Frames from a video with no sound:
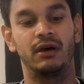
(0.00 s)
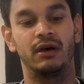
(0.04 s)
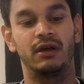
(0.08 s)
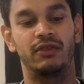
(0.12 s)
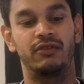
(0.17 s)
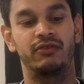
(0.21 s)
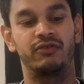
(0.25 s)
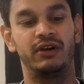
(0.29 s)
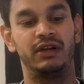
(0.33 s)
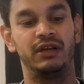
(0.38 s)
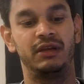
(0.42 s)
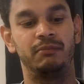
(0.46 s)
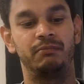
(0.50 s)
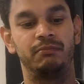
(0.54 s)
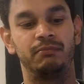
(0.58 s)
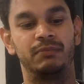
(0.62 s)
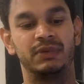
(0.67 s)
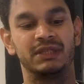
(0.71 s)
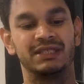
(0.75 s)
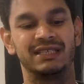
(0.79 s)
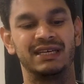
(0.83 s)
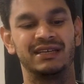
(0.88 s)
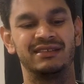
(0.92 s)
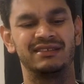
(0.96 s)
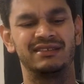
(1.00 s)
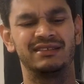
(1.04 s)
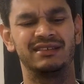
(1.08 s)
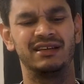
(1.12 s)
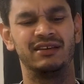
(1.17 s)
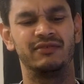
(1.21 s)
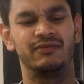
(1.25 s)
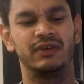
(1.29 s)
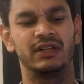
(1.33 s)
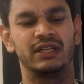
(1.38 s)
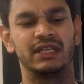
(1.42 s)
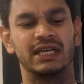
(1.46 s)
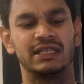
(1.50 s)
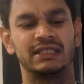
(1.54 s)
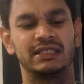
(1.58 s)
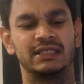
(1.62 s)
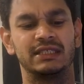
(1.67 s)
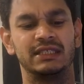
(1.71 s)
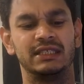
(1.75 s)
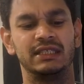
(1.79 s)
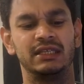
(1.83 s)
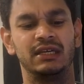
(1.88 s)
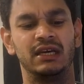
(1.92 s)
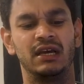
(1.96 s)
a three percent infill
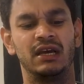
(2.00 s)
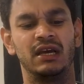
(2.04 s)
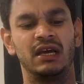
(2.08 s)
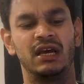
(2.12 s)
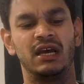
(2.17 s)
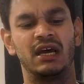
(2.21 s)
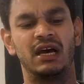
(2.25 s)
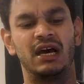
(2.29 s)
density,